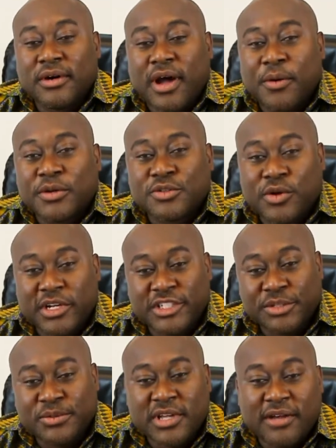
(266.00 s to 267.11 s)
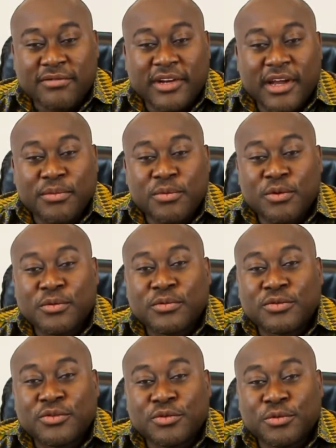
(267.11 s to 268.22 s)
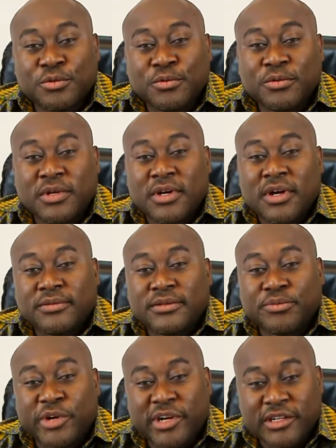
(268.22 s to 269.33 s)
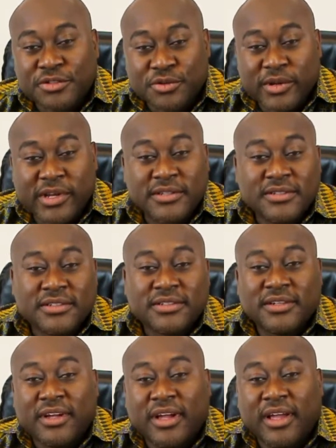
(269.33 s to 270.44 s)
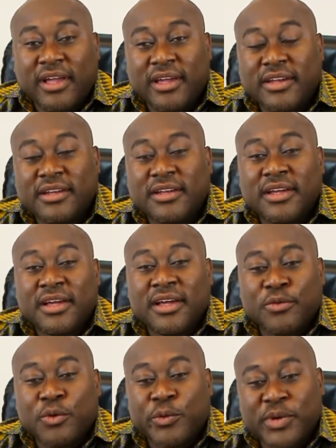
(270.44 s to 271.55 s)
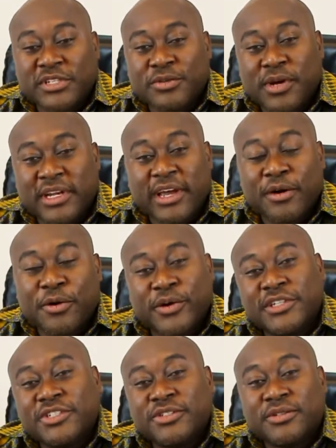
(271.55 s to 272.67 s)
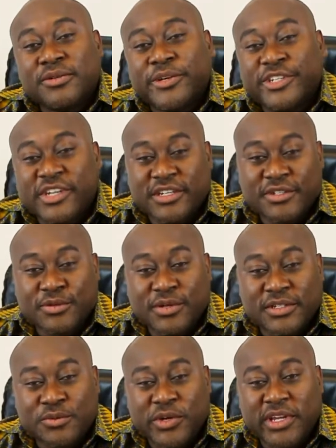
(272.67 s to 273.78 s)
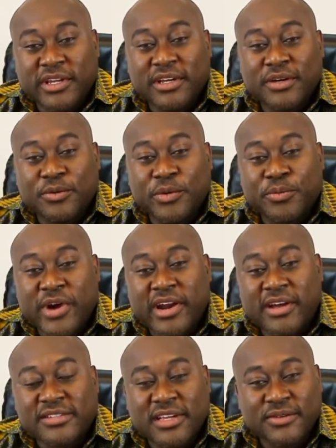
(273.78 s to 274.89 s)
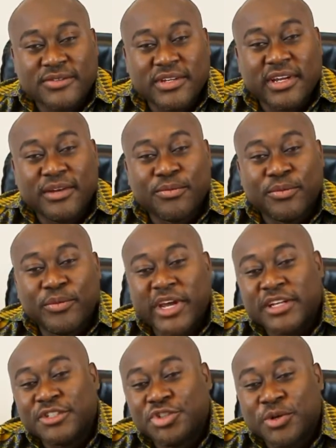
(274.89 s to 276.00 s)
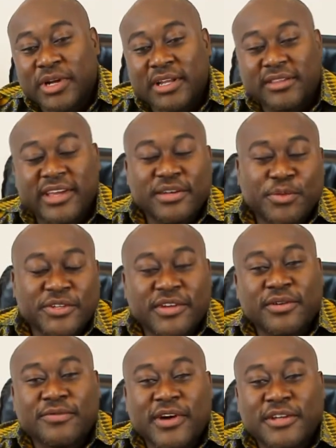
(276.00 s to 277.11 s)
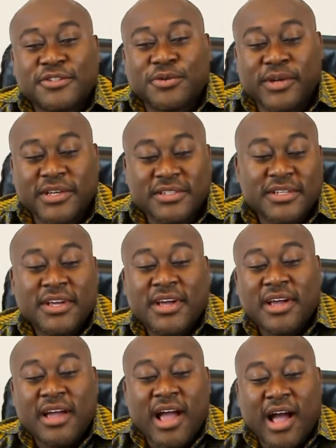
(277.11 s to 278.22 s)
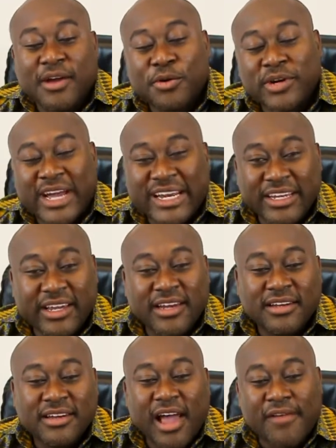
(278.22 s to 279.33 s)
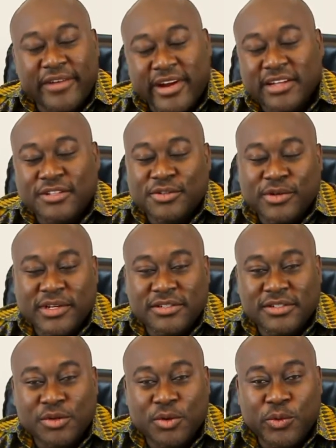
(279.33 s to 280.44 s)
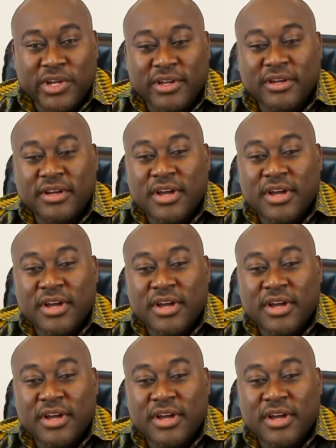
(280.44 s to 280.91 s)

Our scholarships are available to brilliant students and we particularly encourage regional students. We, we pride ourselves in making sure that 30% of our students are non-Ghanaian African students. So we,